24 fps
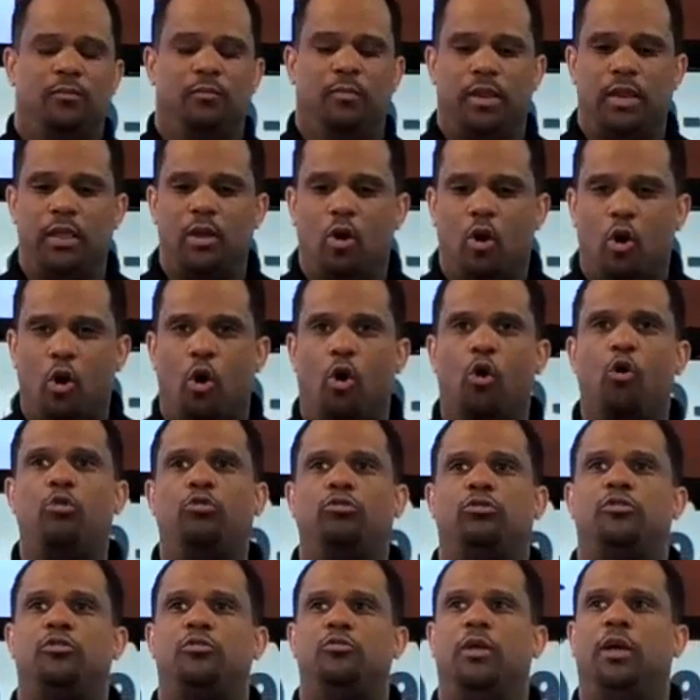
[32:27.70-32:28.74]
hold
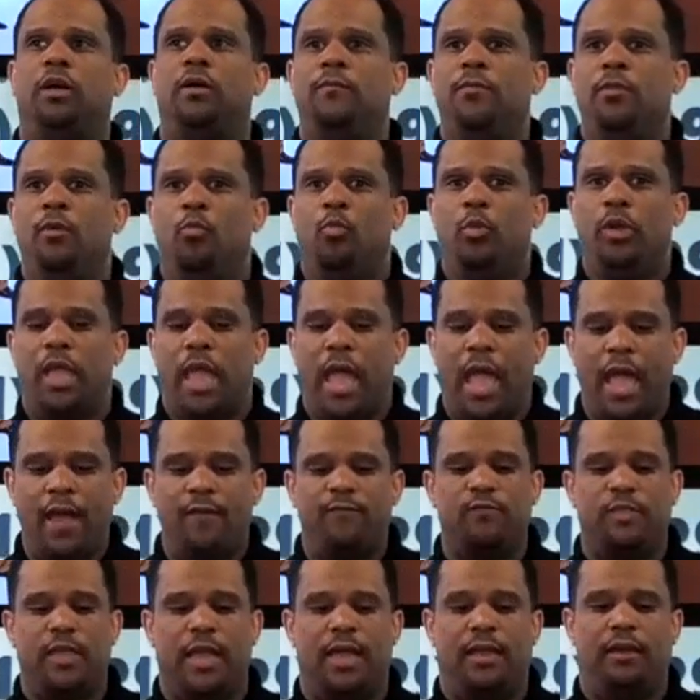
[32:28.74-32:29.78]
to we have
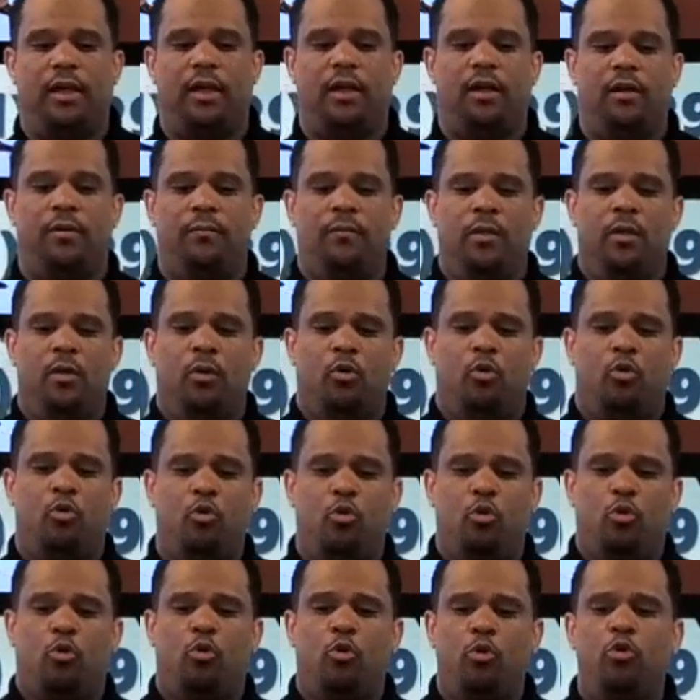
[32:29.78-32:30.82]
that.
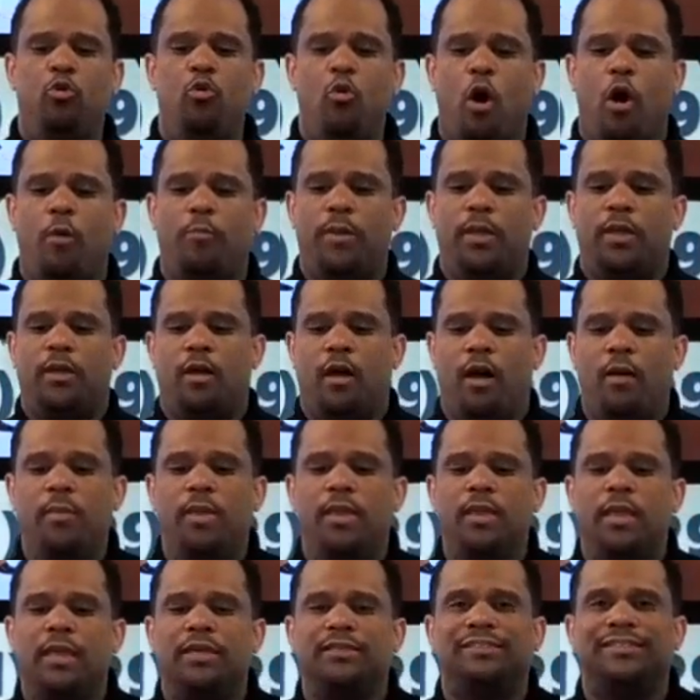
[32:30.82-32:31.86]
Who you are becoming
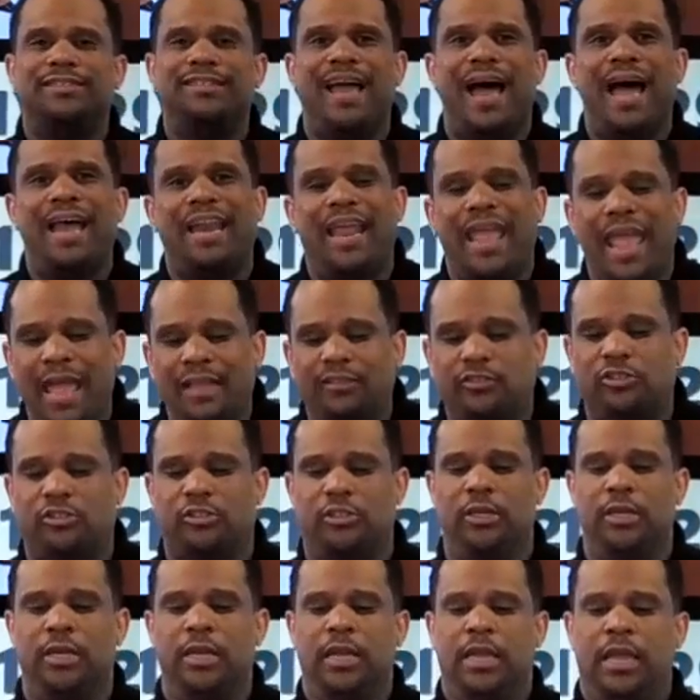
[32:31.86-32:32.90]
is not etched
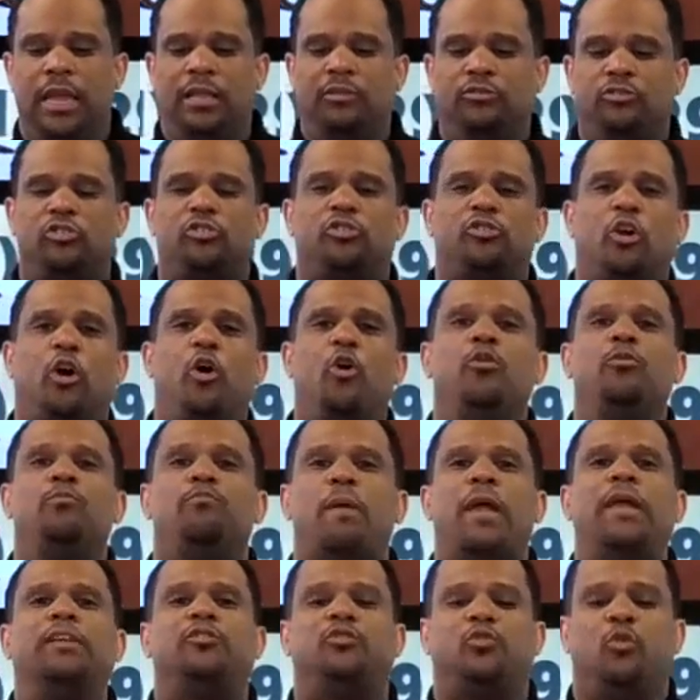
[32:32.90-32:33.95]
in stone
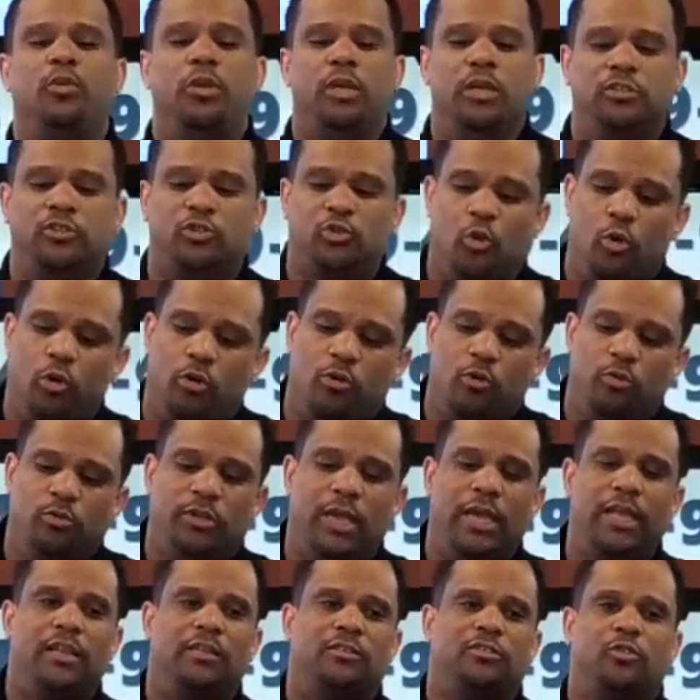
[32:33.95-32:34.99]
based on historical
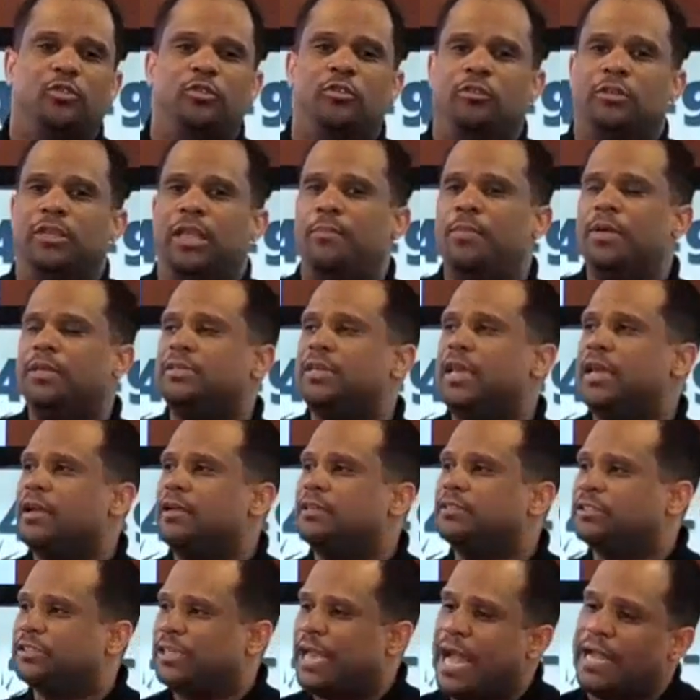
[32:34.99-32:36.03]
data. So look, let me take a
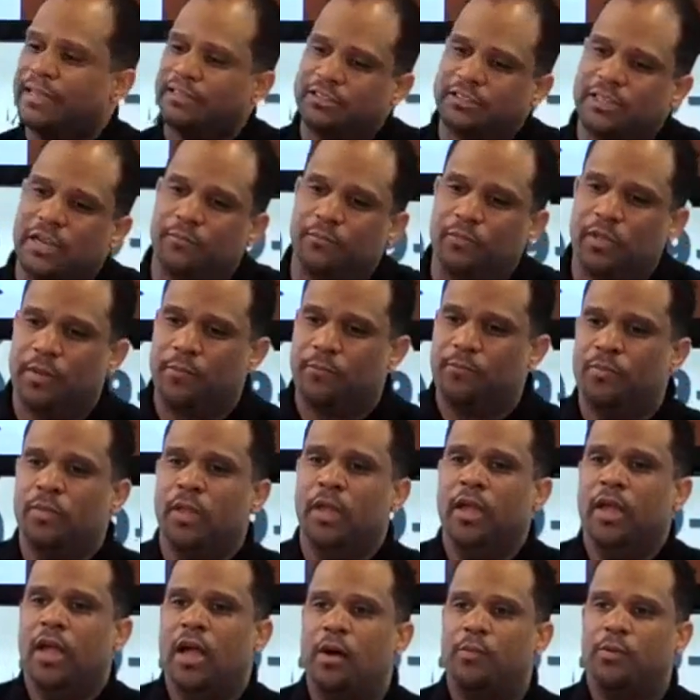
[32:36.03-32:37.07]
sidestep. I'm
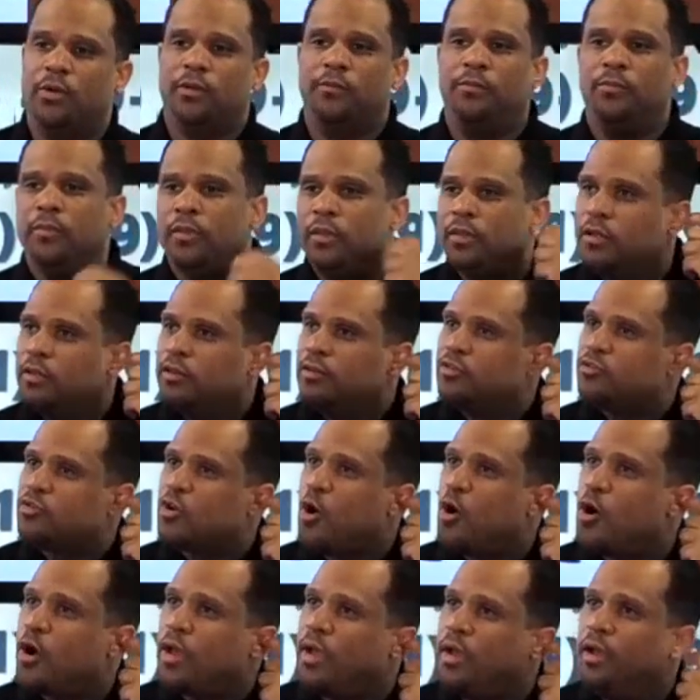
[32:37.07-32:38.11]
going to
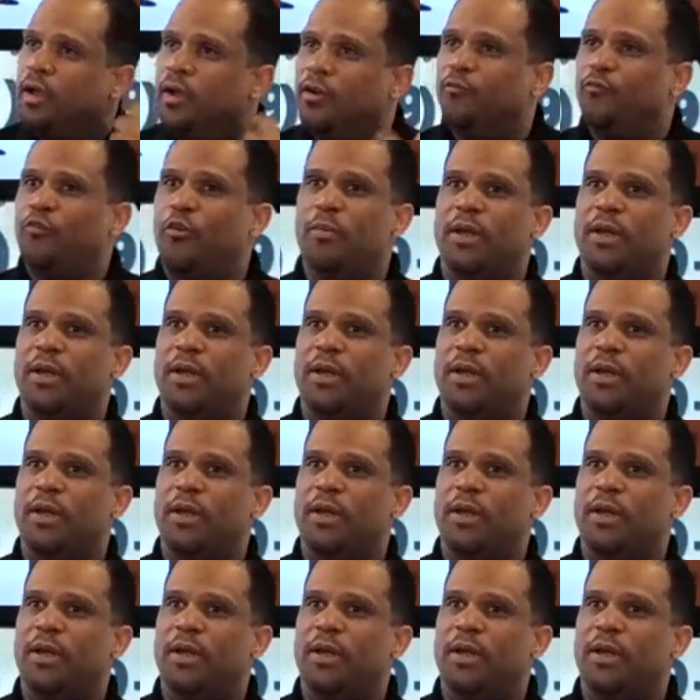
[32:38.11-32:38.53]
talk from a